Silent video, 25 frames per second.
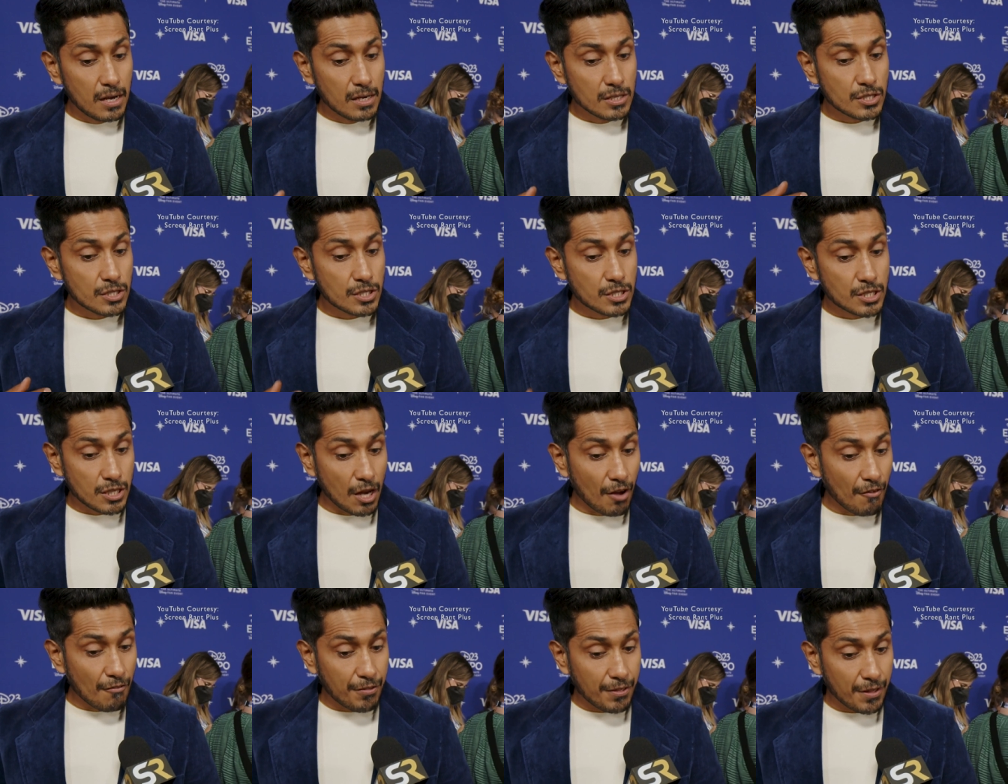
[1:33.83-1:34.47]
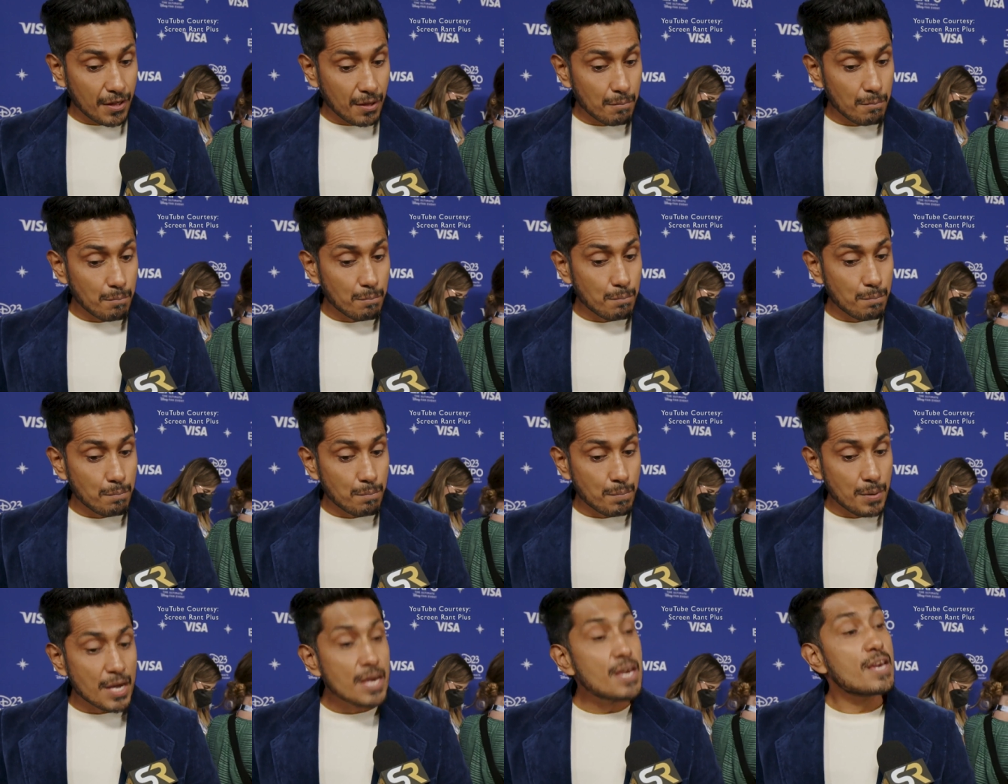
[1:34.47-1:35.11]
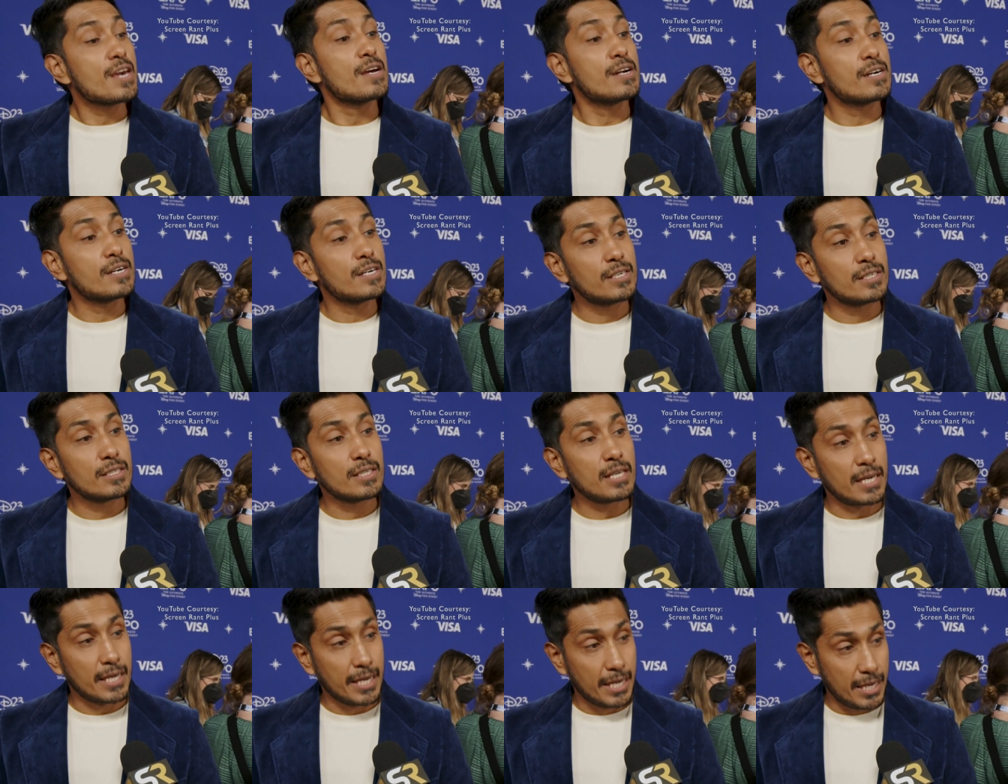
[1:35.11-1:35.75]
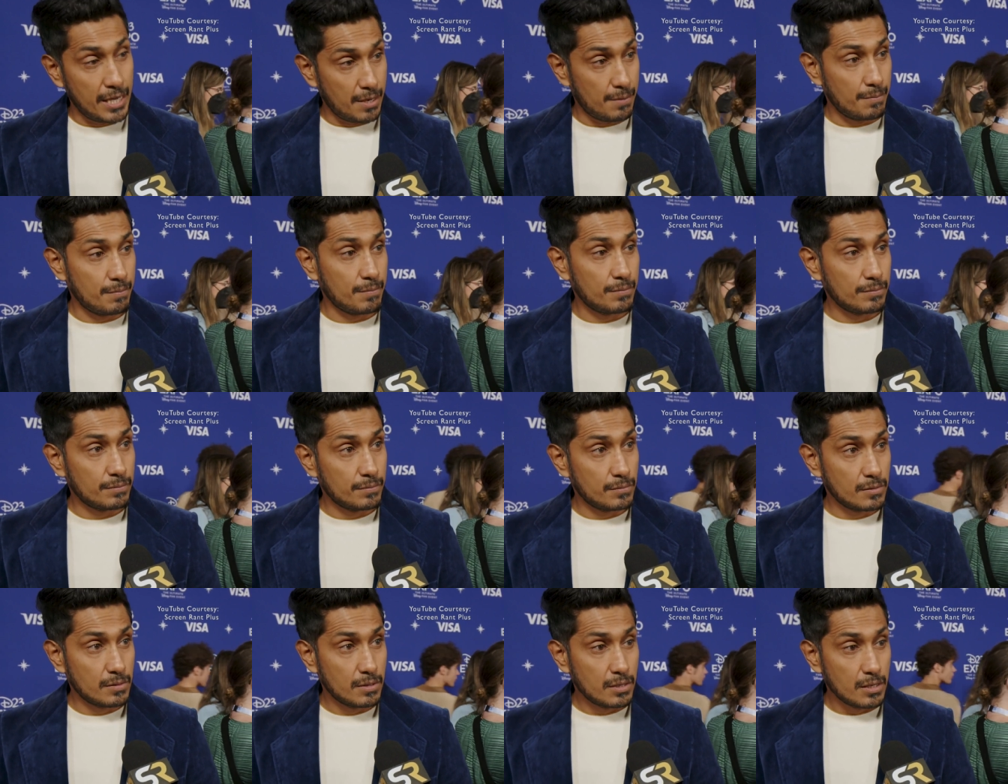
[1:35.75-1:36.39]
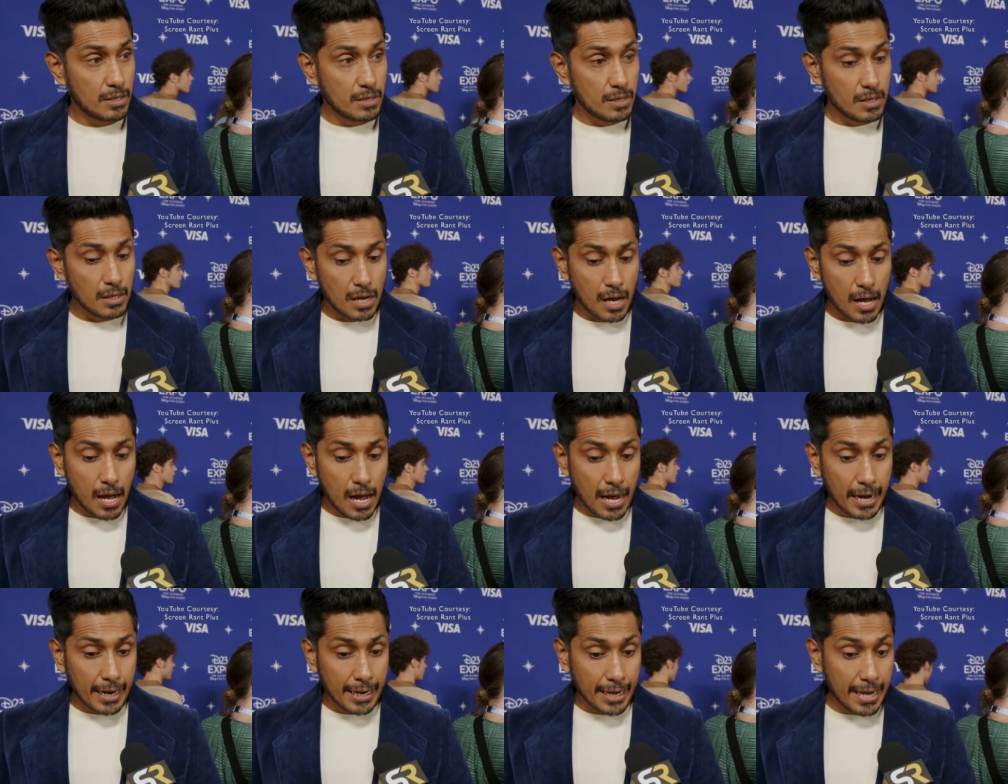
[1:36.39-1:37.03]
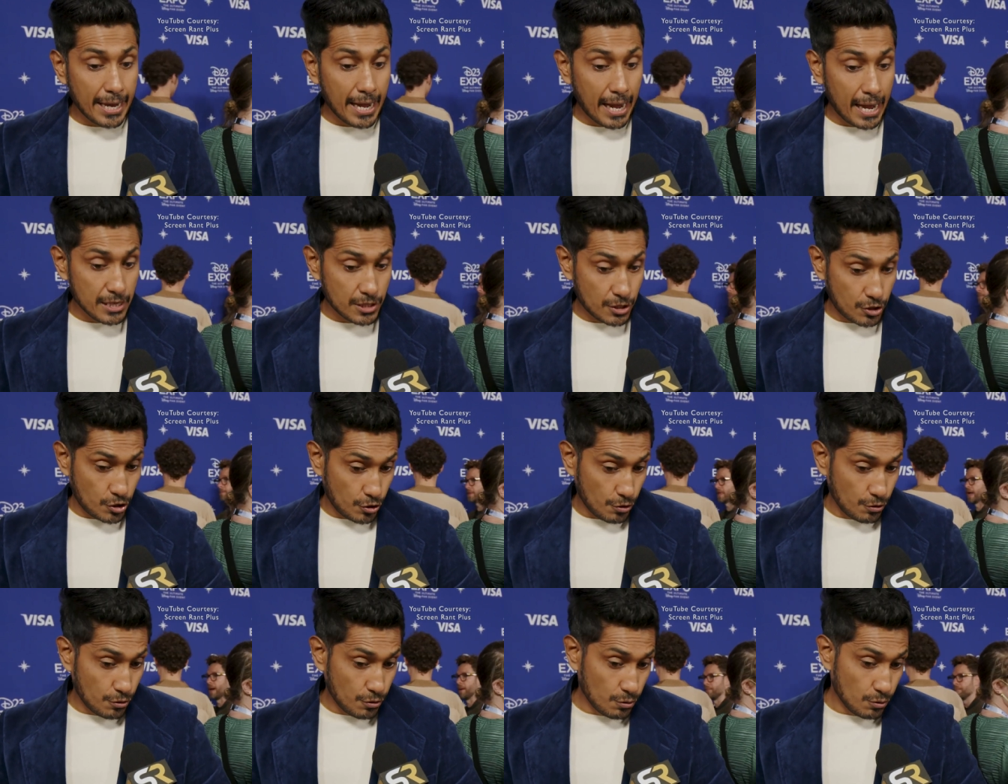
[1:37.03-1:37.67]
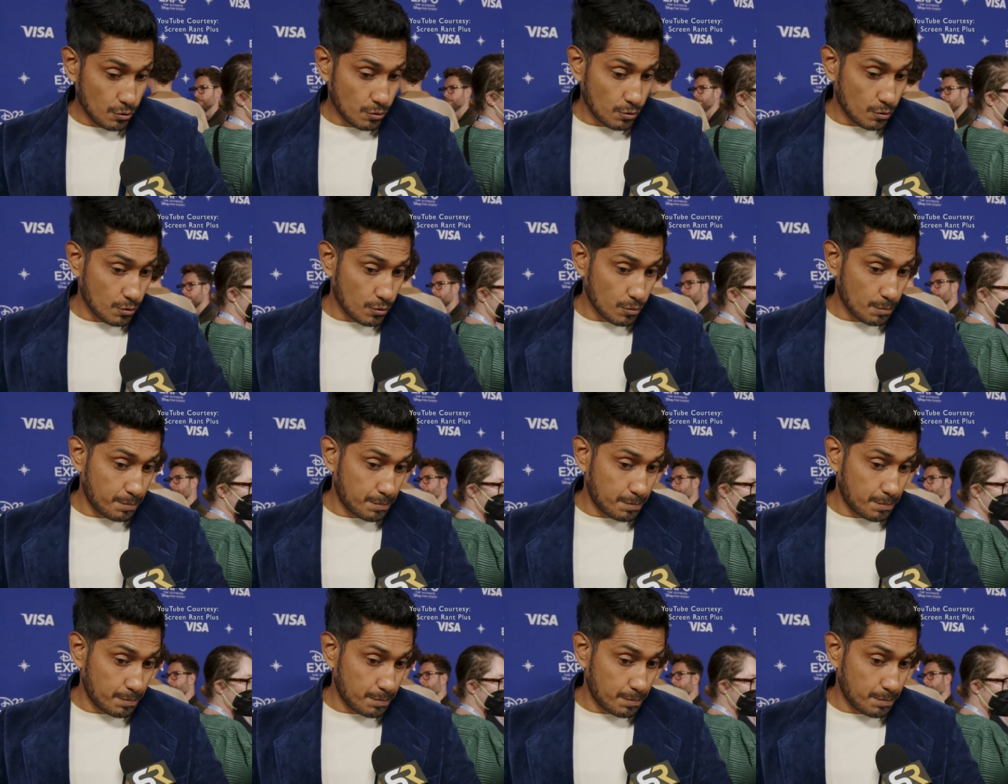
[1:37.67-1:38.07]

something bigger than him, and he has to